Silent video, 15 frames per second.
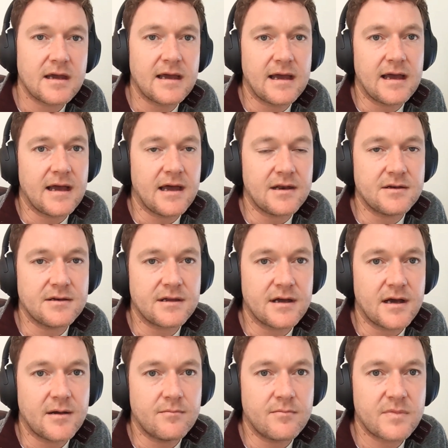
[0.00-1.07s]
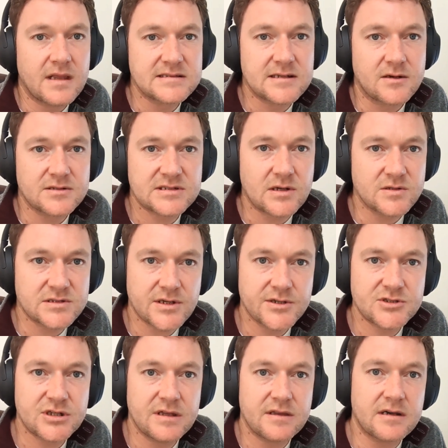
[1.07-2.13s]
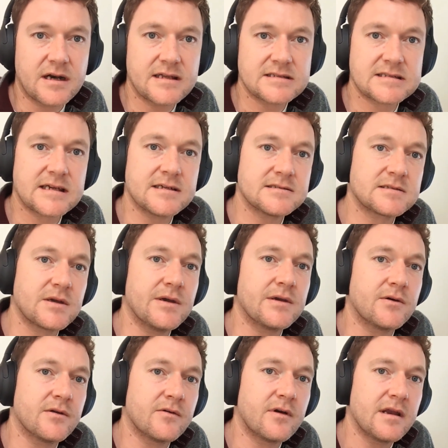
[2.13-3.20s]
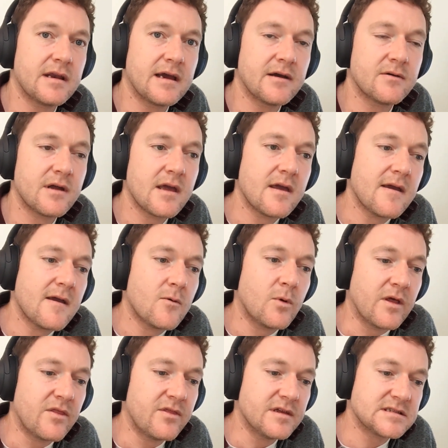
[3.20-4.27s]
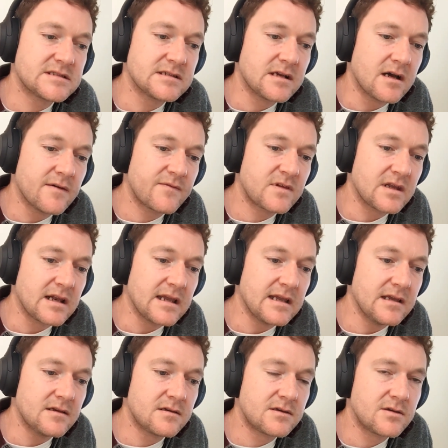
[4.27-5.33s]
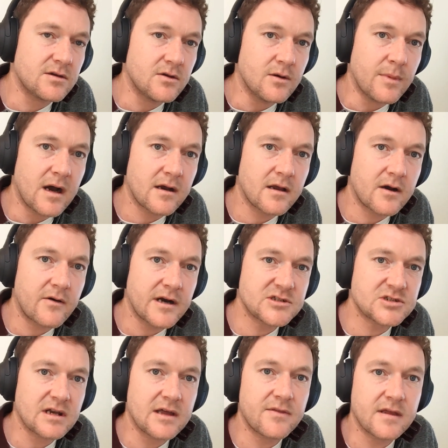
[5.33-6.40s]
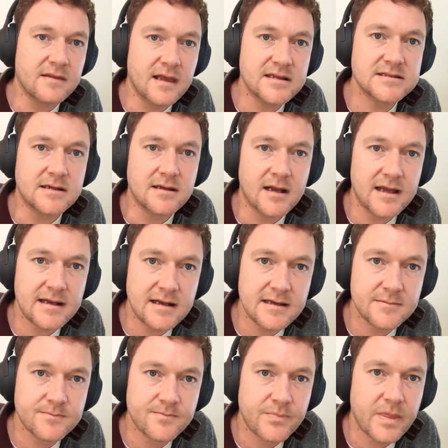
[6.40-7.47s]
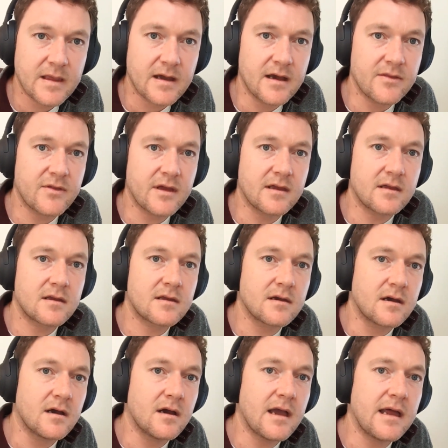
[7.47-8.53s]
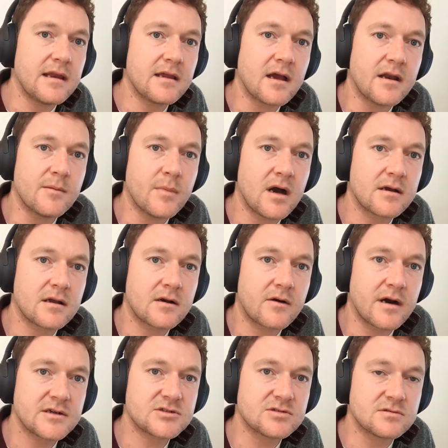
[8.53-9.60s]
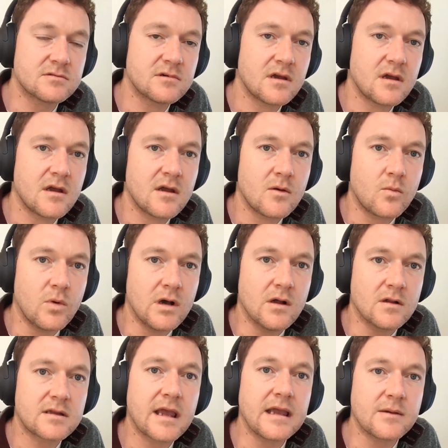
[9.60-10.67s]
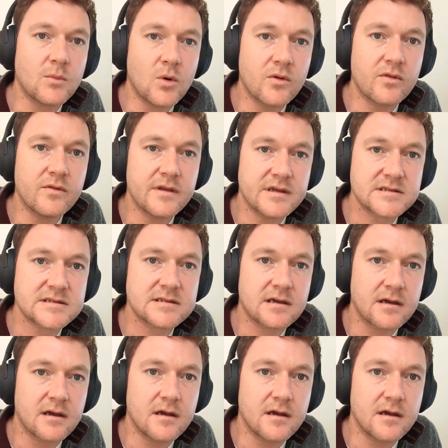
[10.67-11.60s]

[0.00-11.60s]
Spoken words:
And there's a lot of soul searching in the United States going on right now. Whether there's enough to lead to a market correction, I think that's unlikely. I think any kind of market correction will take more than this